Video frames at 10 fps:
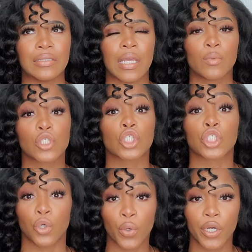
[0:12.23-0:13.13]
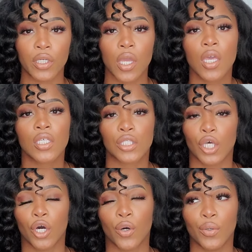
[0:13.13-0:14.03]
it was a short
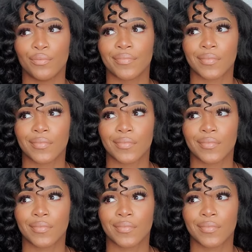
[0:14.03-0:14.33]
so